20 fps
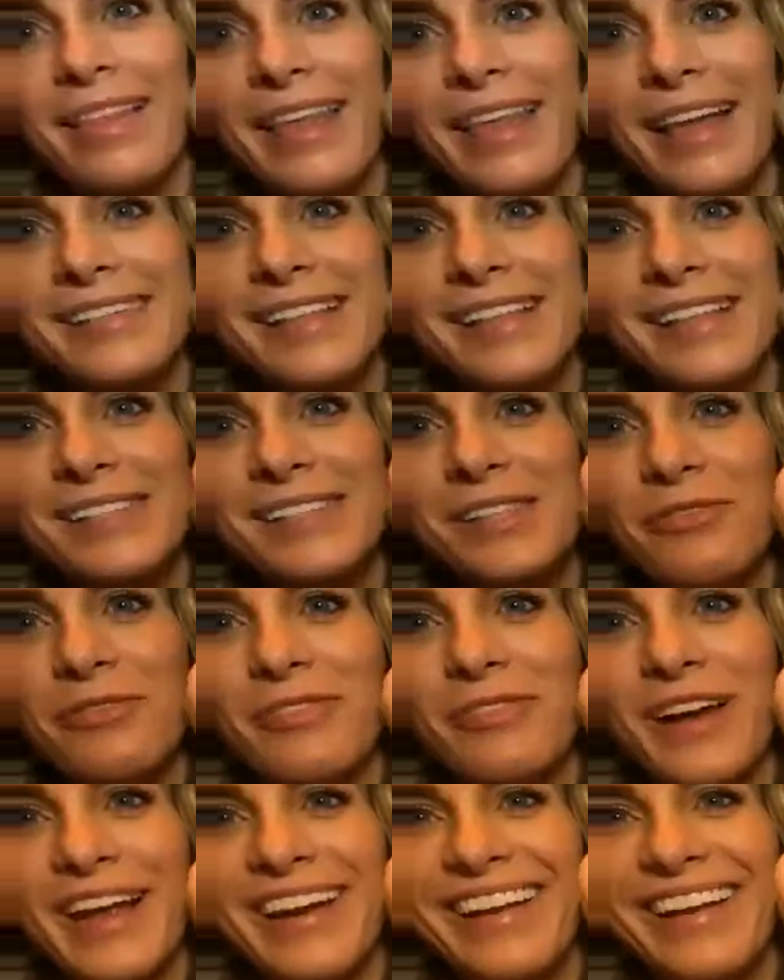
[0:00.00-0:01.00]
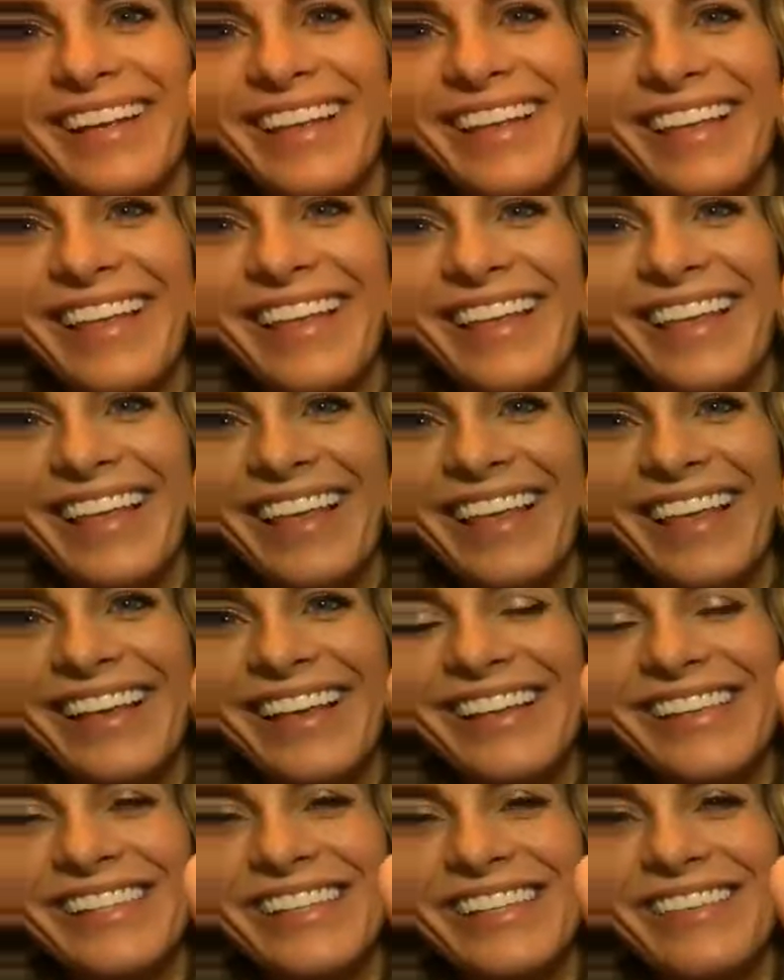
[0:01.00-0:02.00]
isn't that so fun?
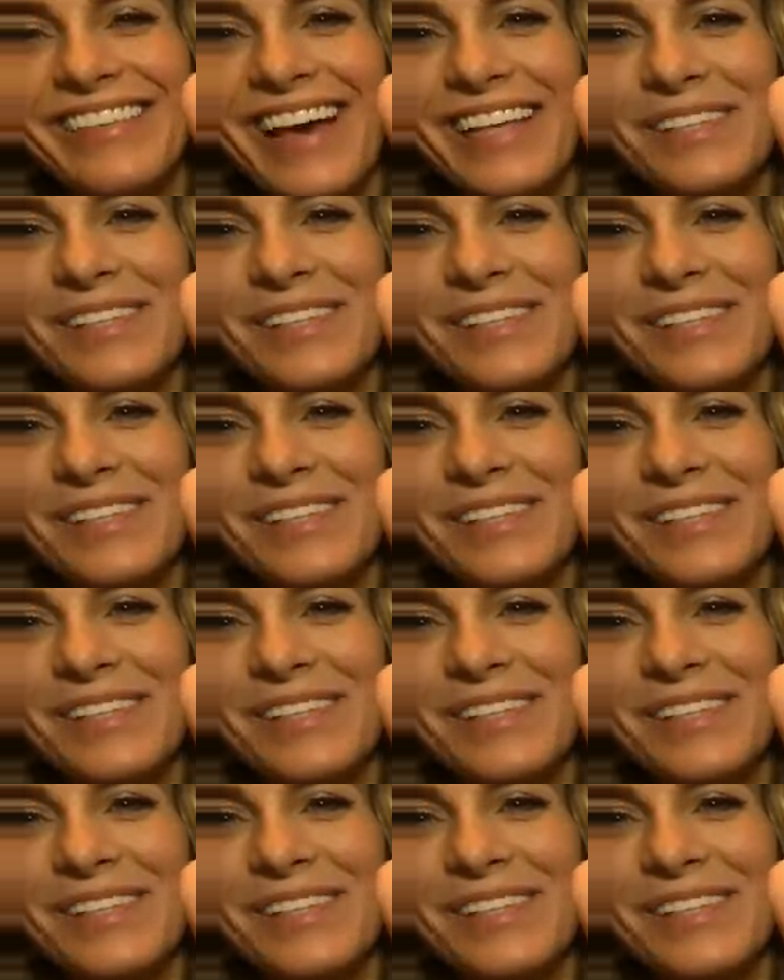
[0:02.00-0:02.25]
So that's